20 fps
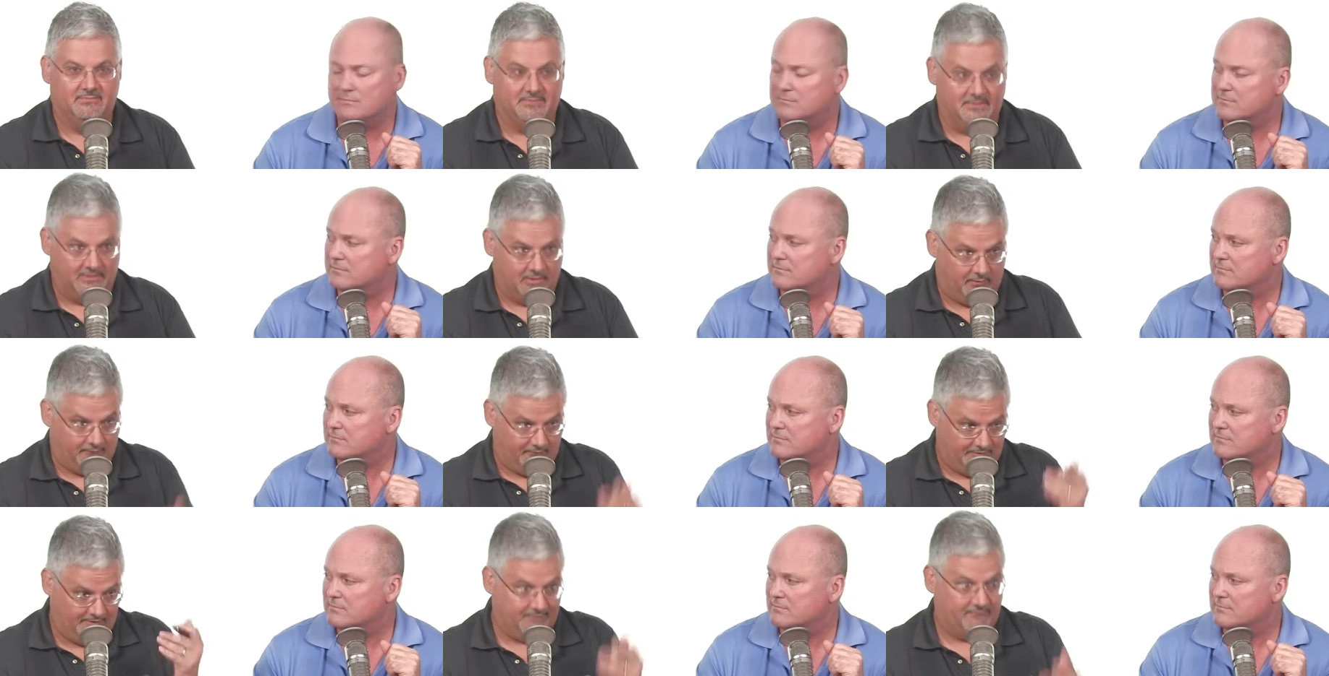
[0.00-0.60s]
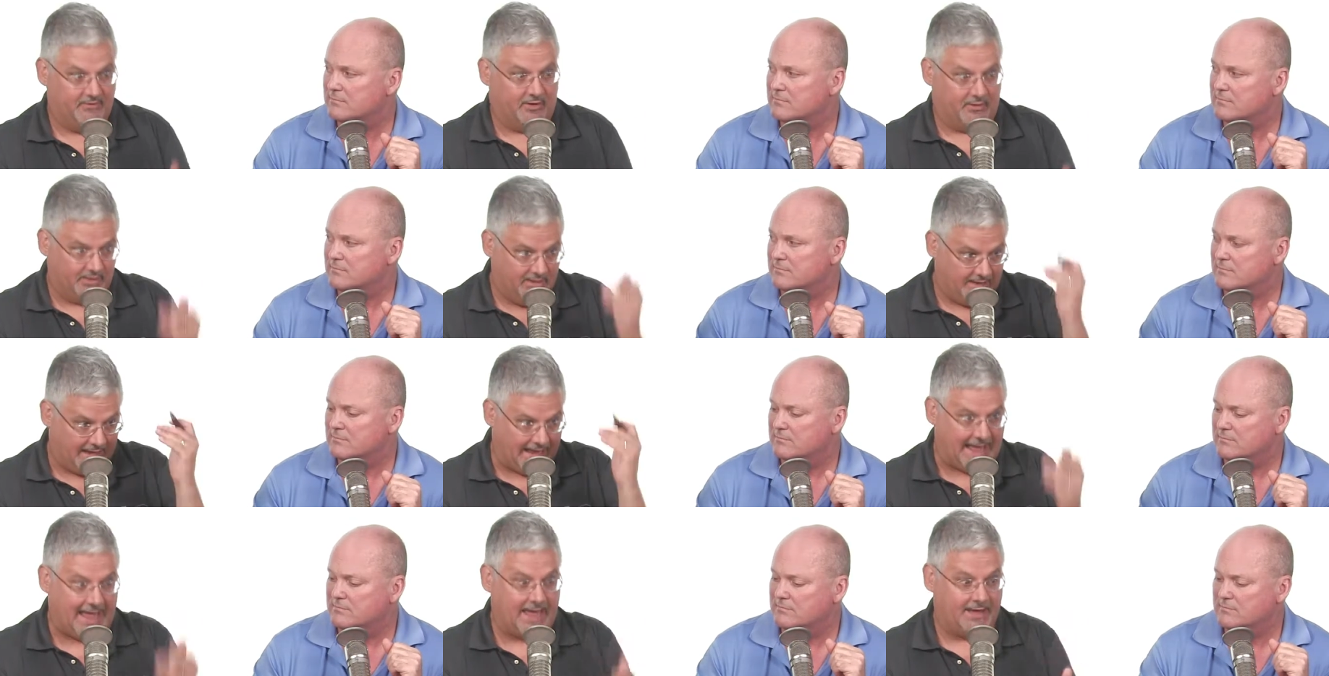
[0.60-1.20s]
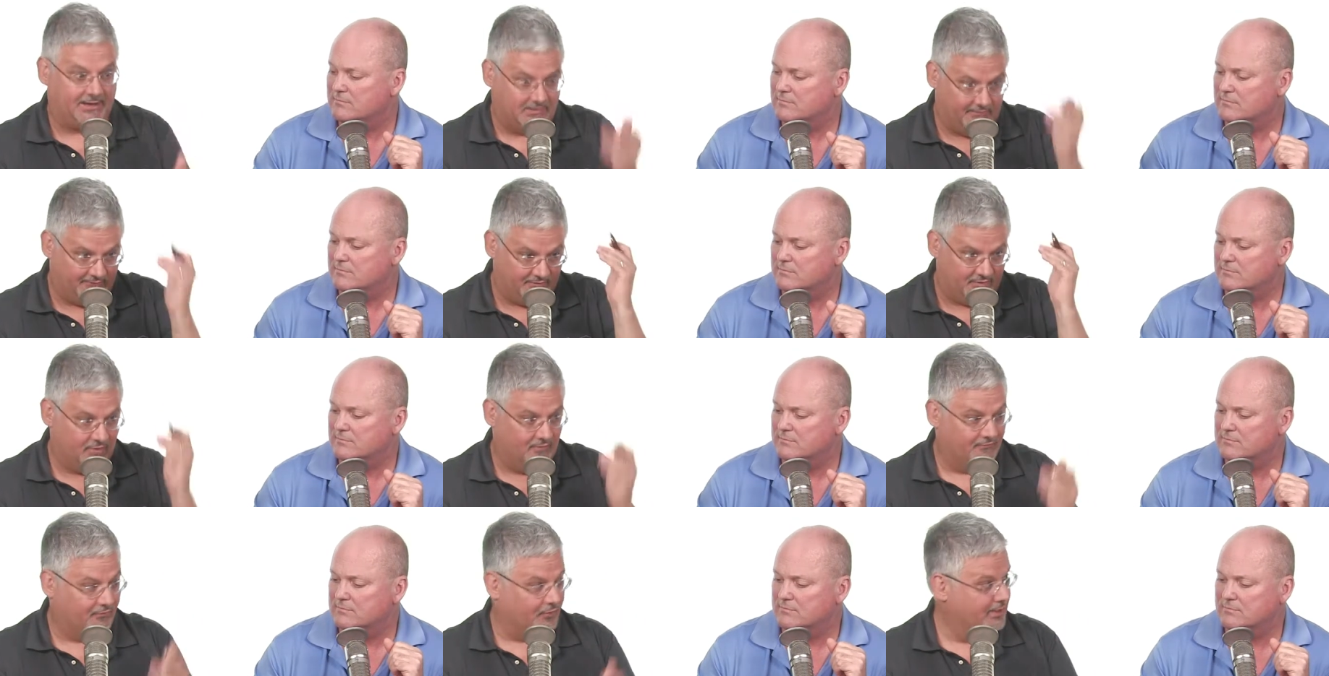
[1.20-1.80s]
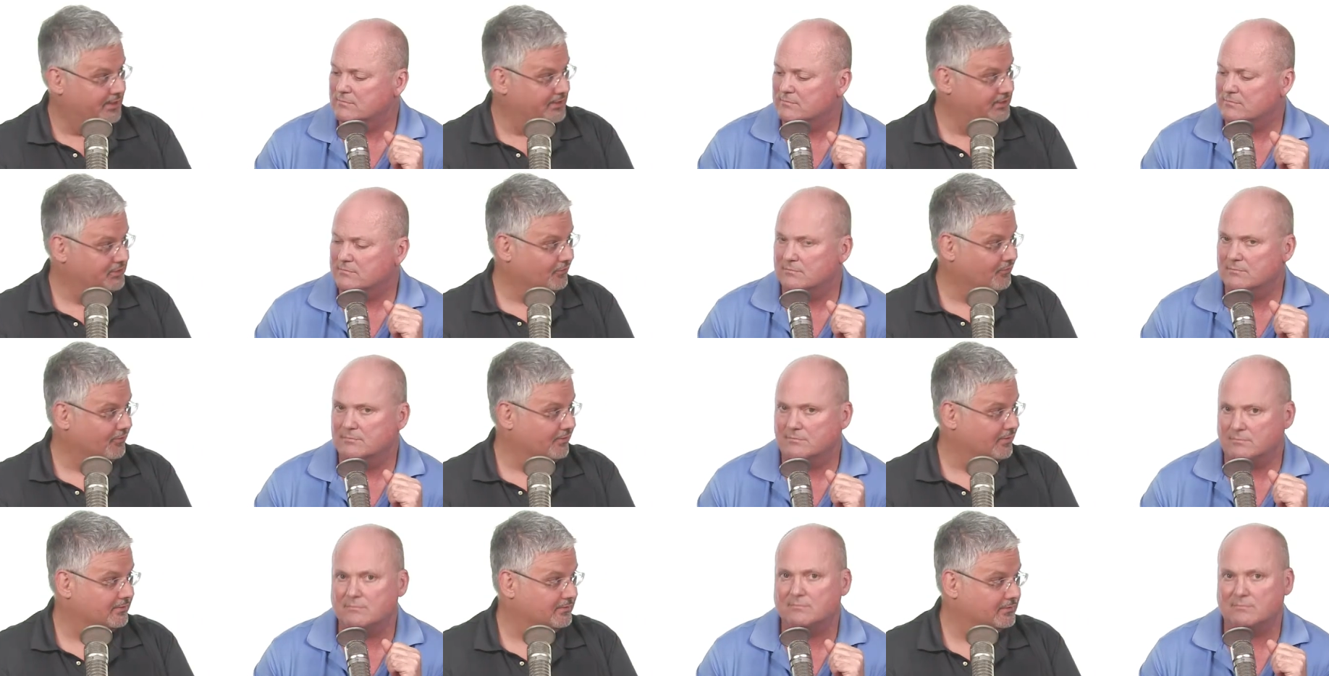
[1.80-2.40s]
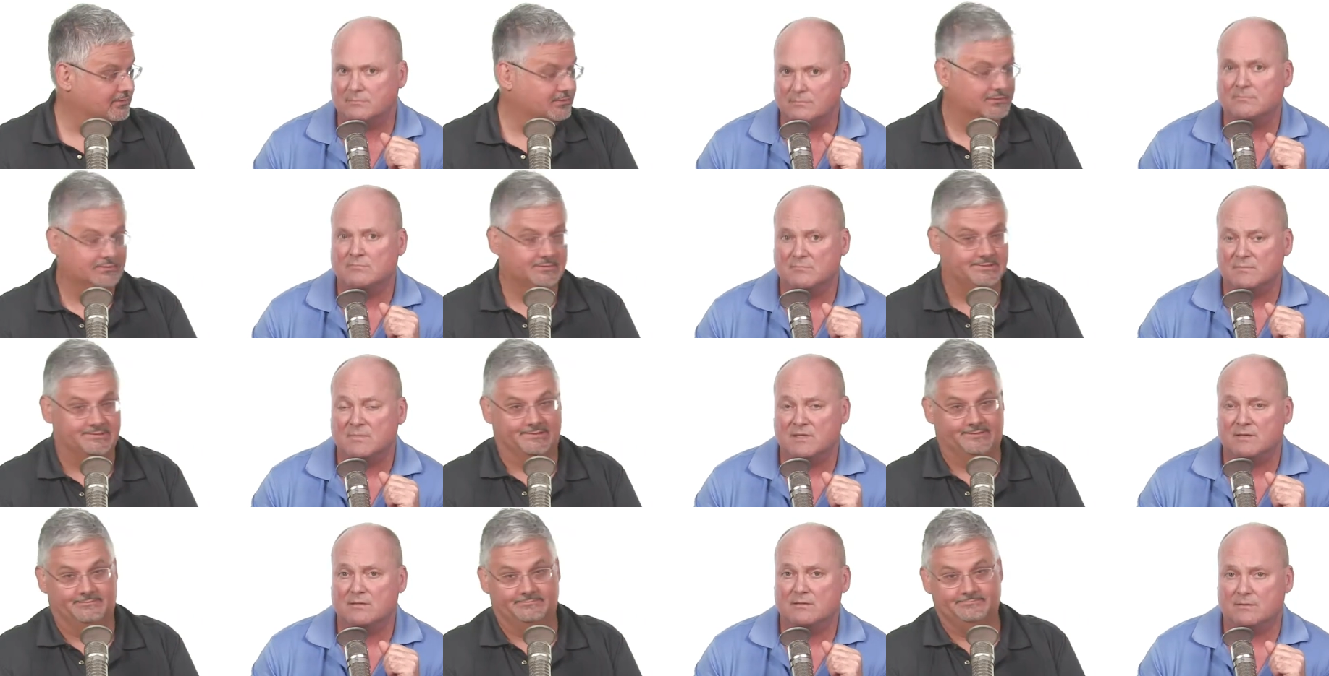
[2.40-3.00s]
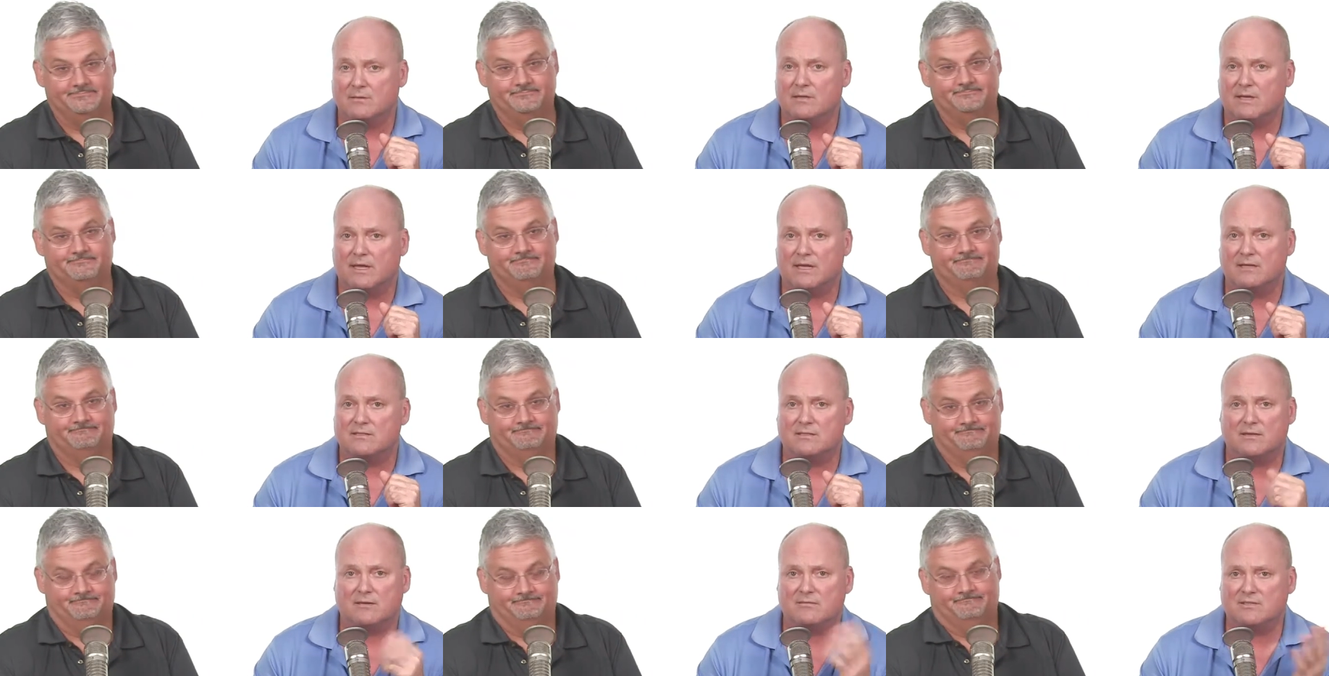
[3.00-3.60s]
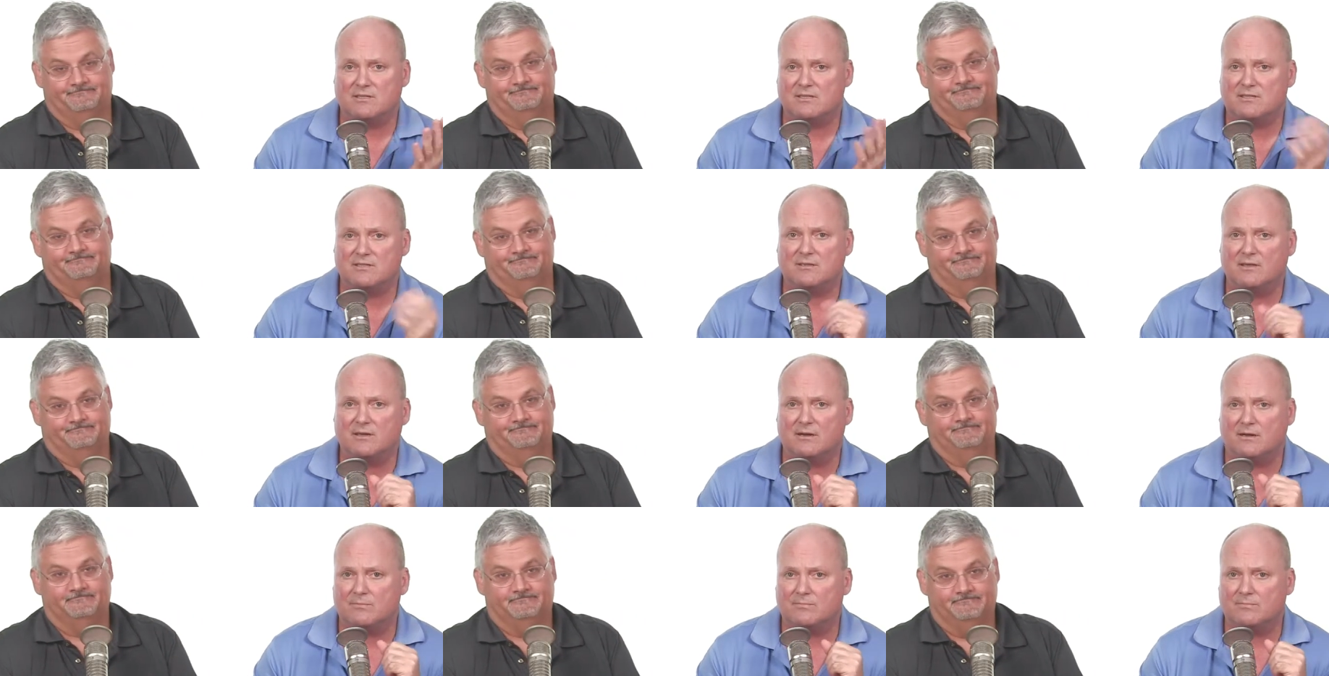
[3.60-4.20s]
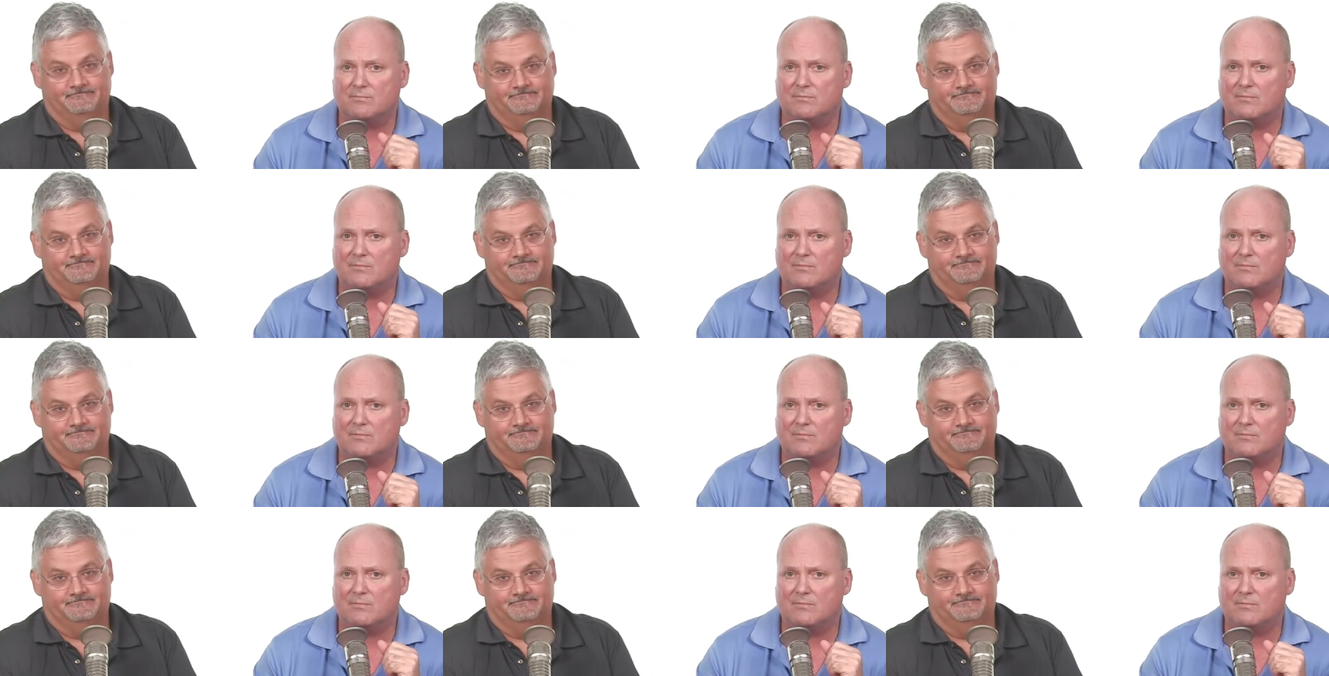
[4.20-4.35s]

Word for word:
Speaker 1: the, the very act of the overhead door. So. Yeah. So just, you know,